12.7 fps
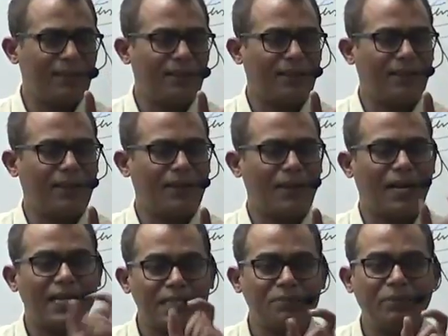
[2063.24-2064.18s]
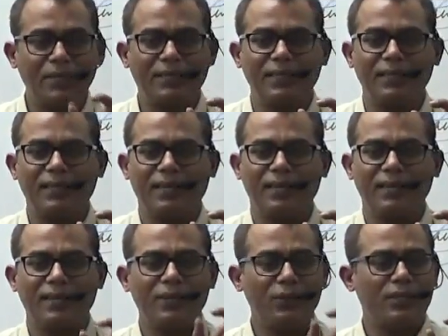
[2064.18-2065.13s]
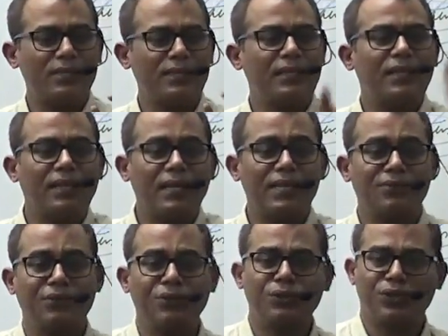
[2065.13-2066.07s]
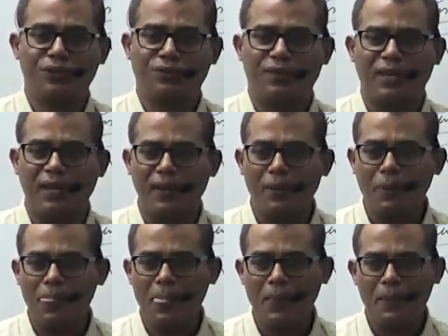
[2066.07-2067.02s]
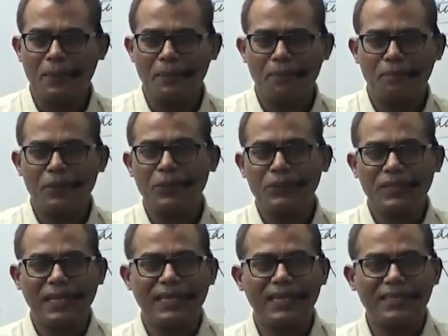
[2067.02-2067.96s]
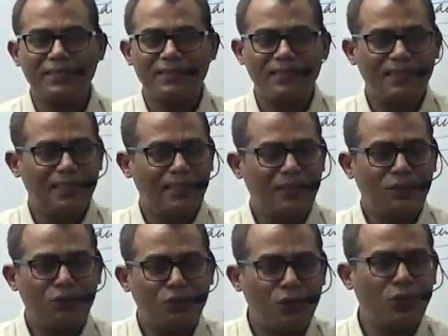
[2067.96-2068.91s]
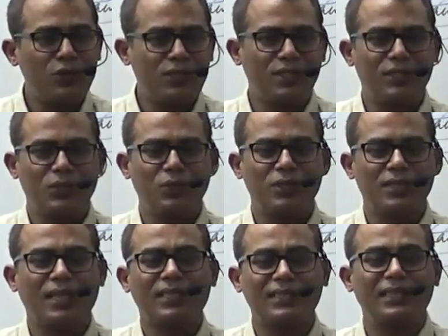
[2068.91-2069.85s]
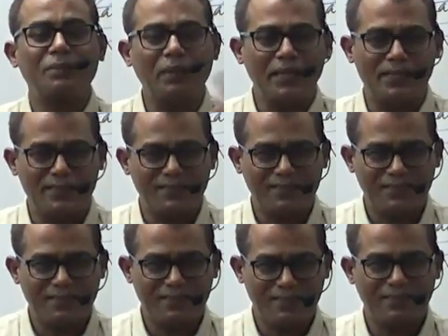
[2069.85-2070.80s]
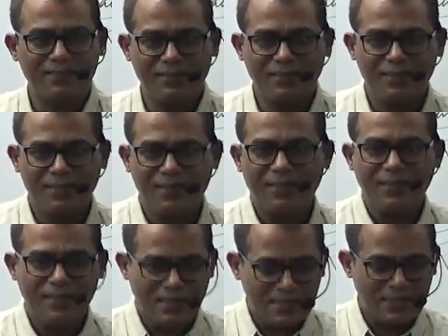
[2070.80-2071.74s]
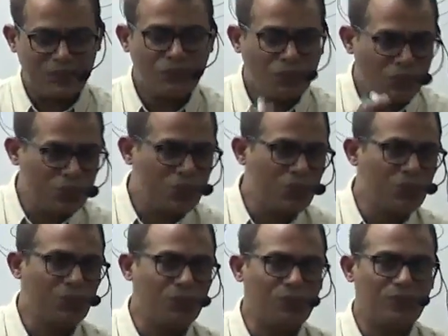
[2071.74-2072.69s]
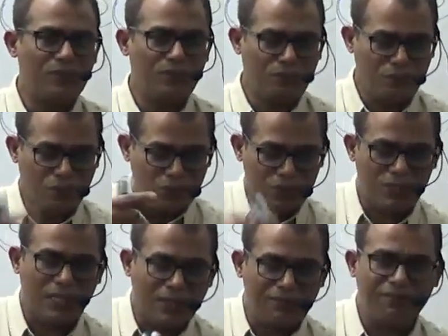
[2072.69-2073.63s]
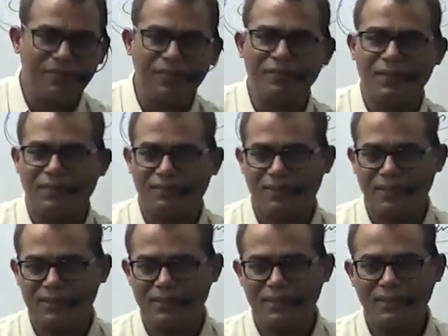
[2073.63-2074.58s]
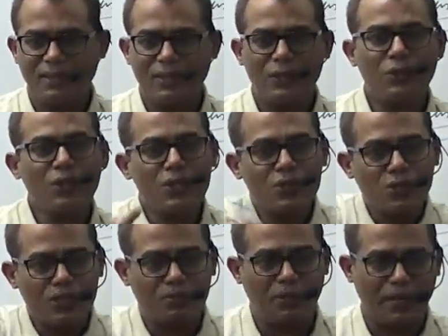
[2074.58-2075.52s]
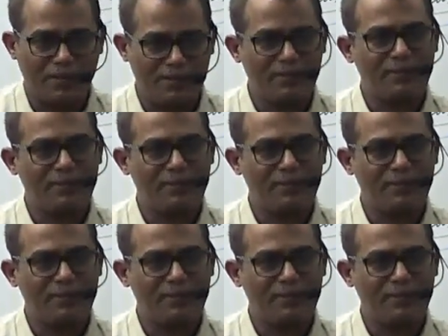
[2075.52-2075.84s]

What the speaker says: aspect in that, and you can see a great future of India. Because that has forced us to start a debate. That has forced every one of us to introspect.